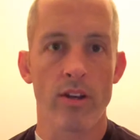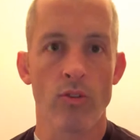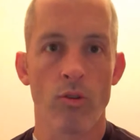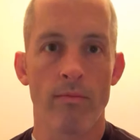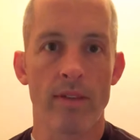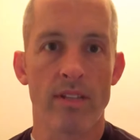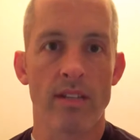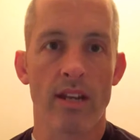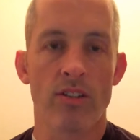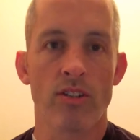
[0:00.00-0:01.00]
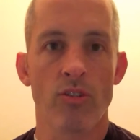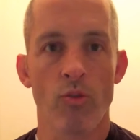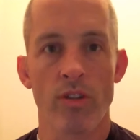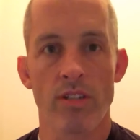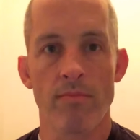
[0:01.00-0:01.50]
your midsection is
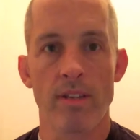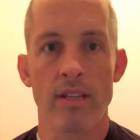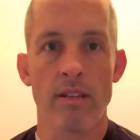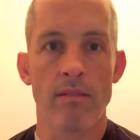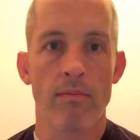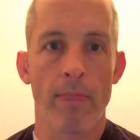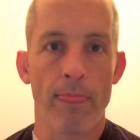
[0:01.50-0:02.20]
going to be